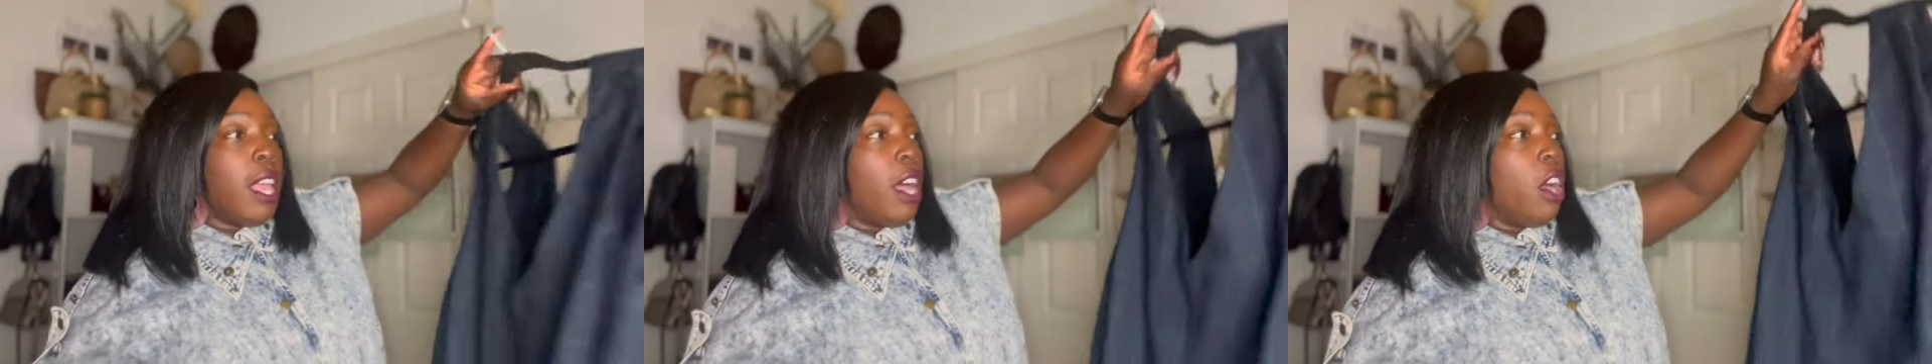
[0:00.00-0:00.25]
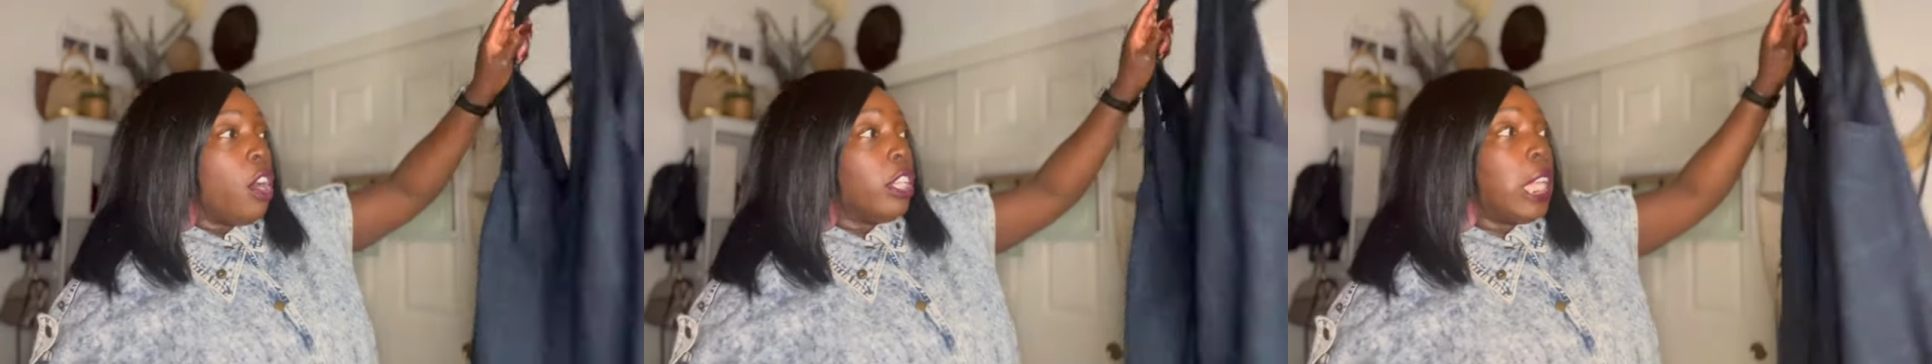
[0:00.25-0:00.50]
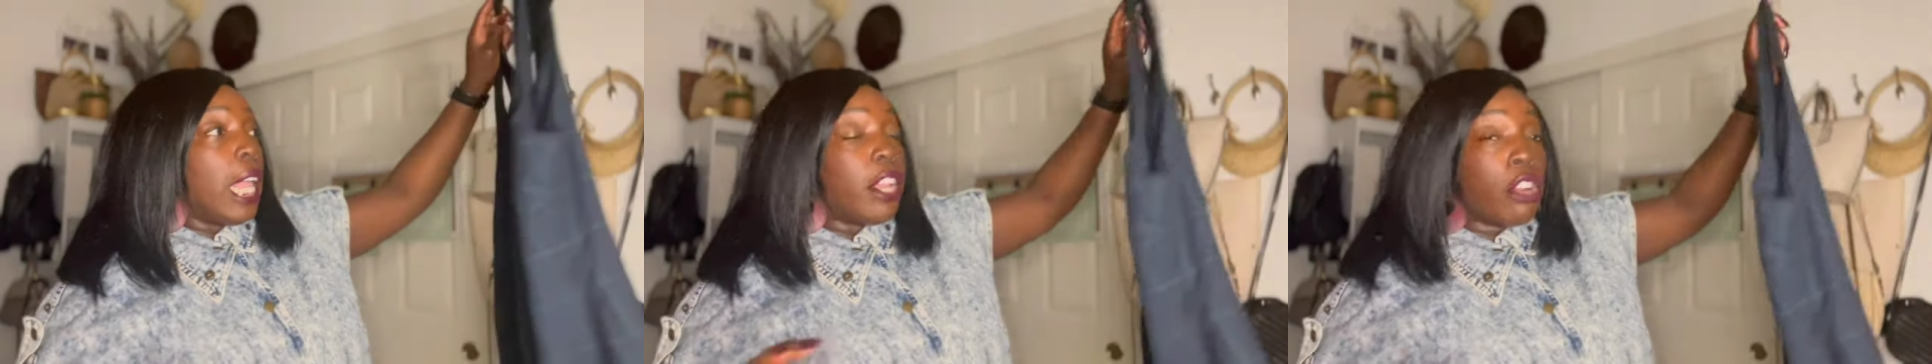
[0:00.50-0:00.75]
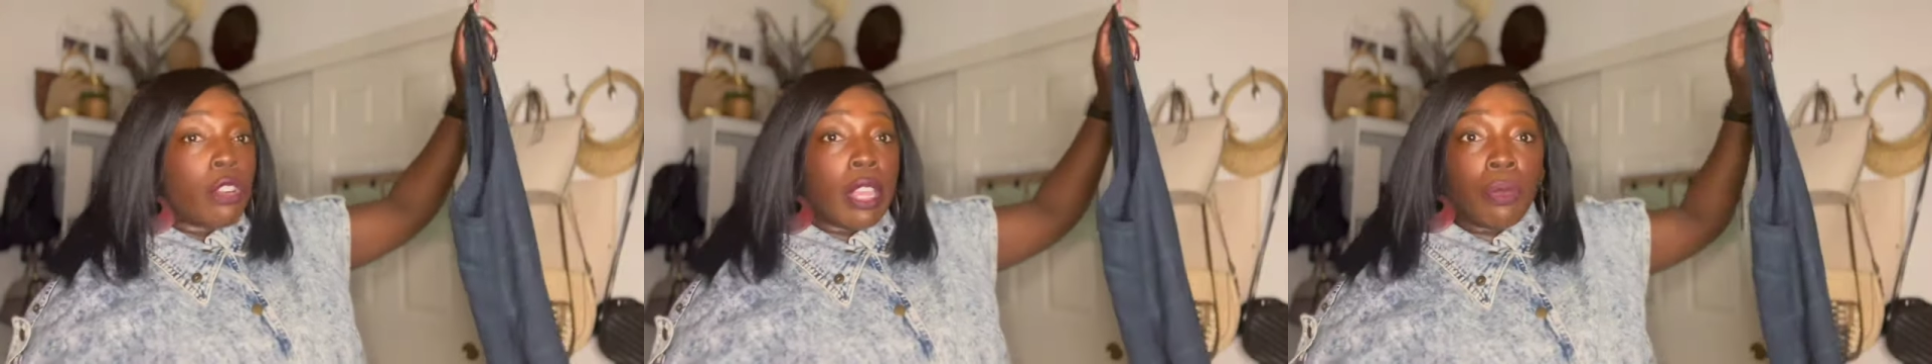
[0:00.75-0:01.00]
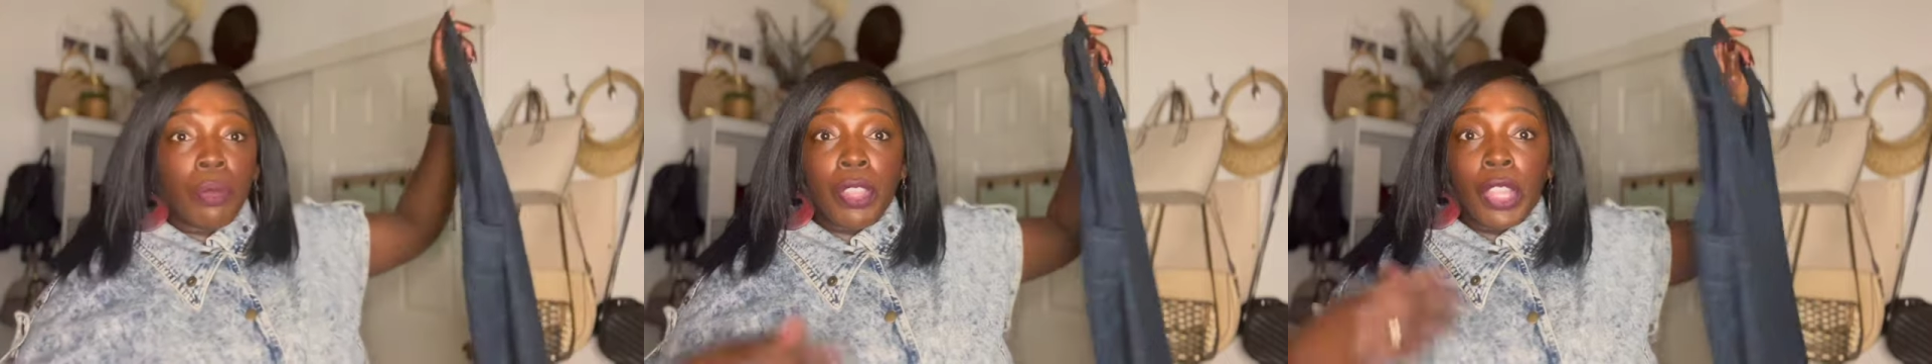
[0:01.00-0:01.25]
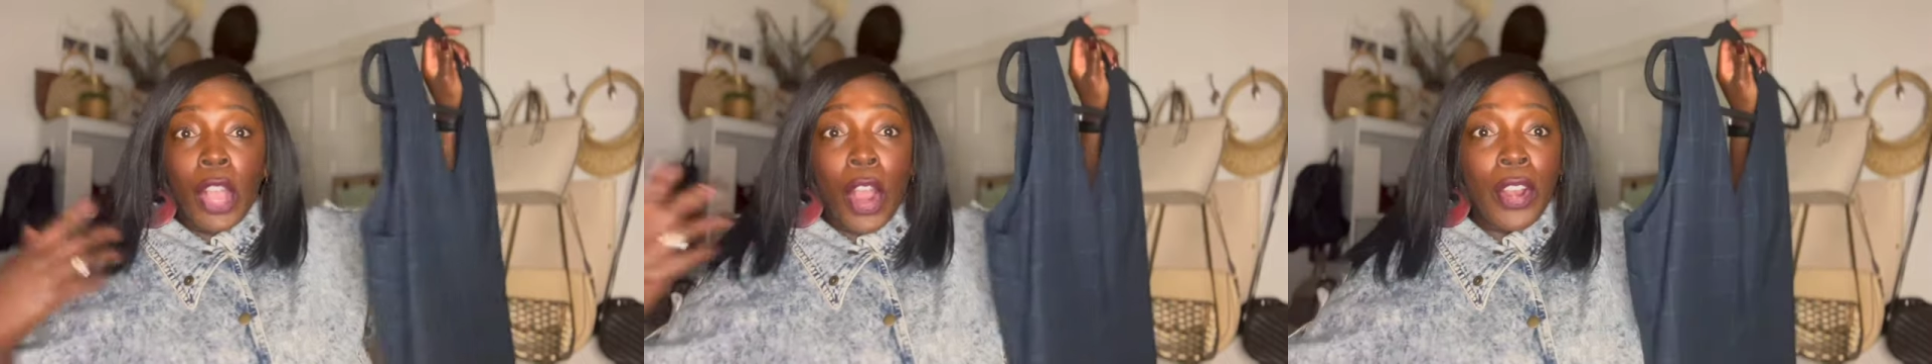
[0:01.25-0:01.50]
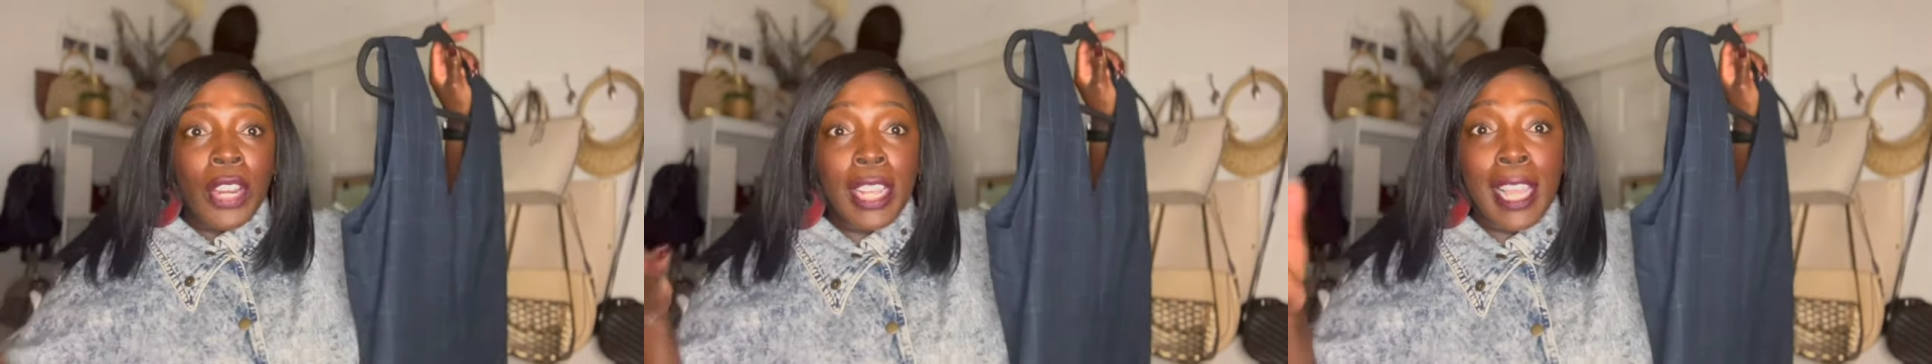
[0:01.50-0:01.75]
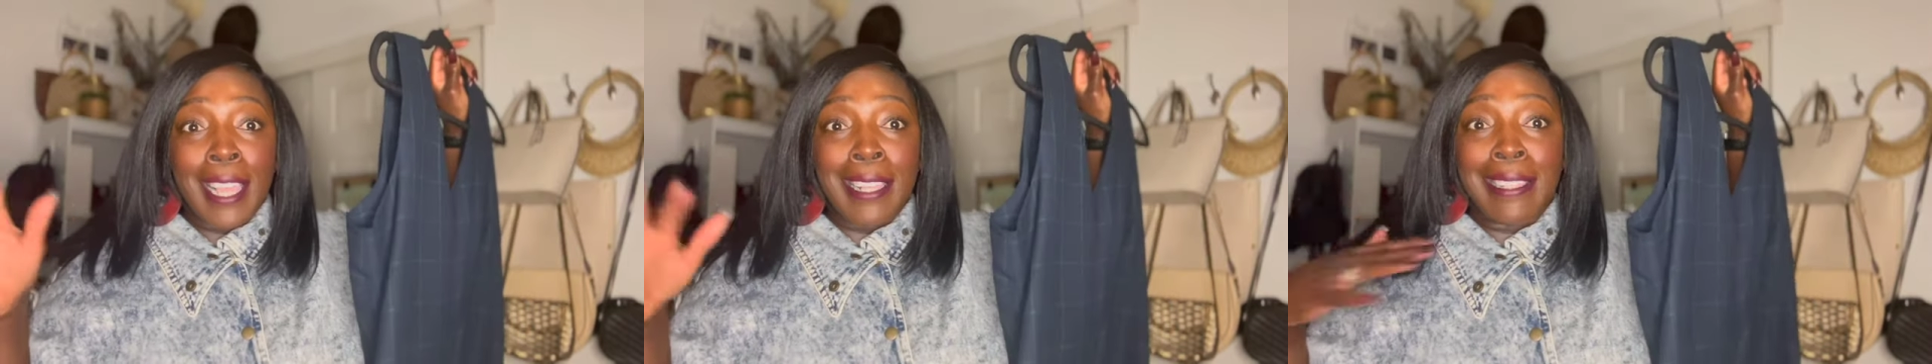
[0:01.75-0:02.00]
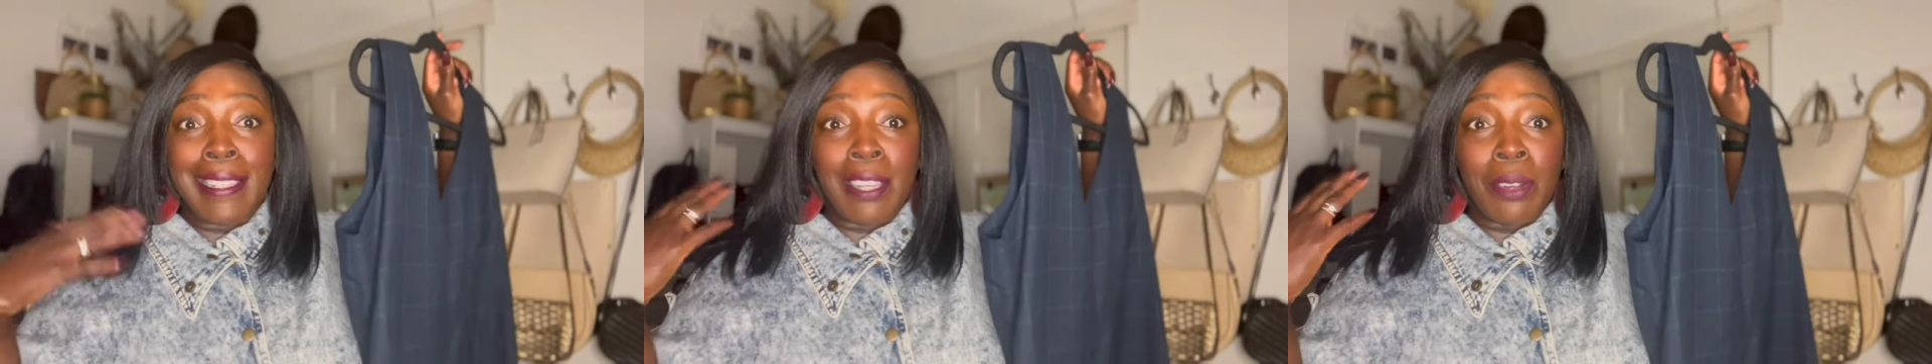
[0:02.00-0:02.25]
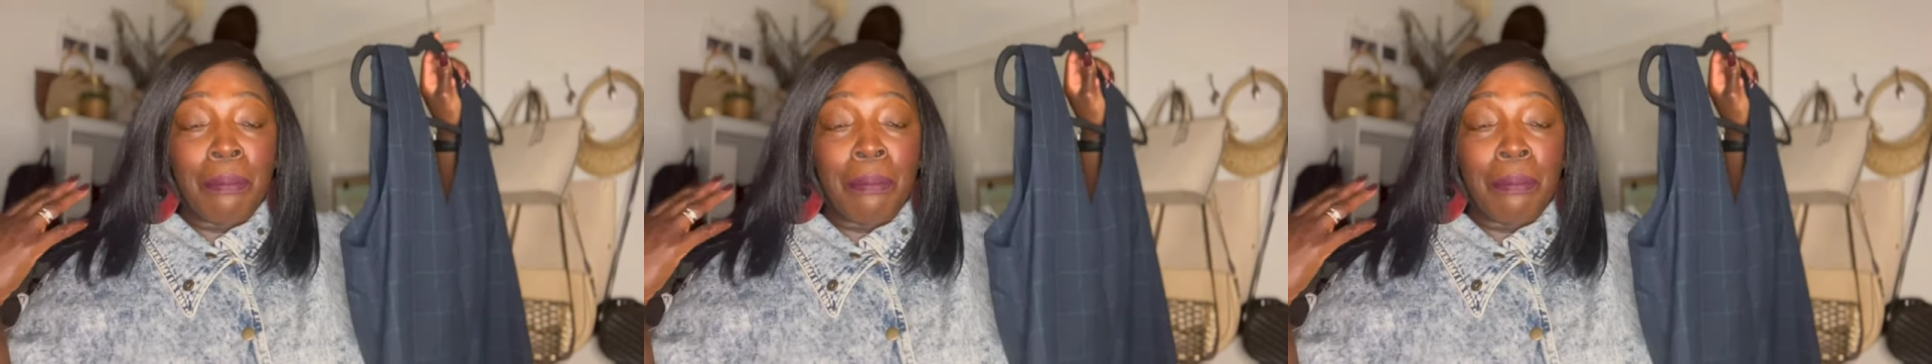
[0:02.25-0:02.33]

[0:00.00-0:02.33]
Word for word: or layer it with cardigans or